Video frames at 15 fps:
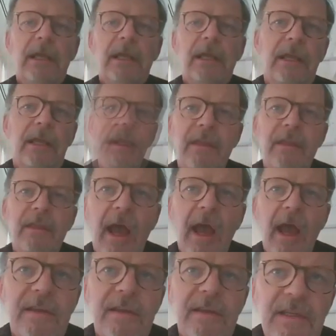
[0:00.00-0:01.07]
In the
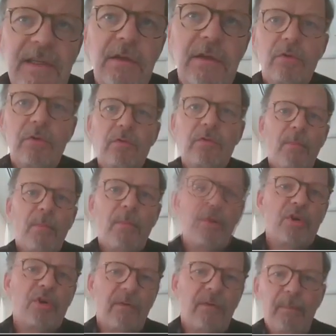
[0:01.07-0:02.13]
ICU,
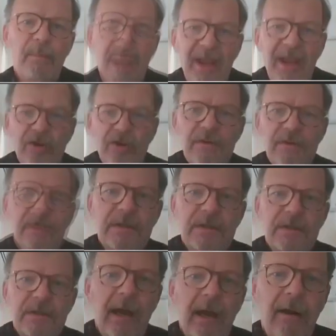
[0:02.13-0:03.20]
most of the patients
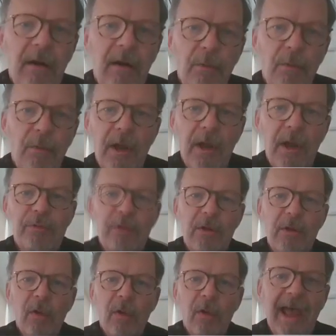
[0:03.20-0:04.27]
are what we
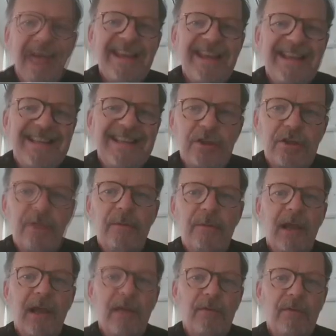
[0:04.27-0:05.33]
call assisted
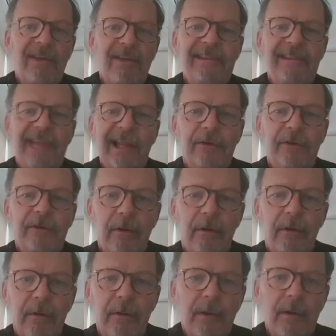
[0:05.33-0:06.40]
by the ventilator.
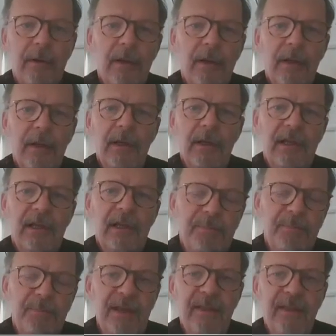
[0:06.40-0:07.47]
It
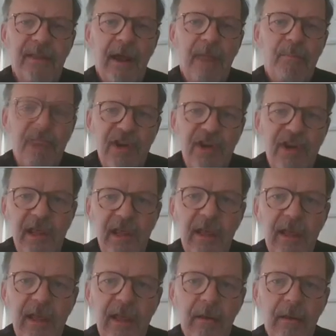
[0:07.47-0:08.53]
means they are
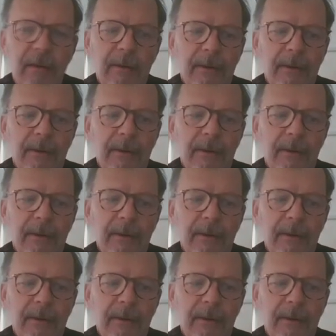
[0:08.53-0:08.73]
breathing,